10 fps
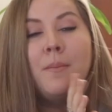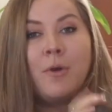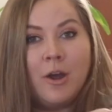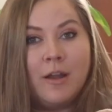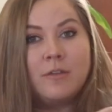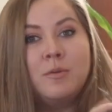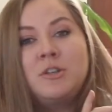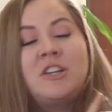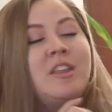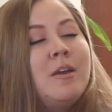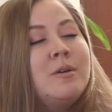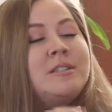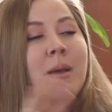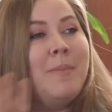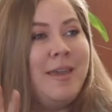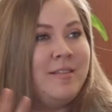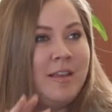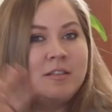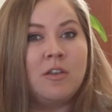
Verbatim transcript: product, which I think was amazing.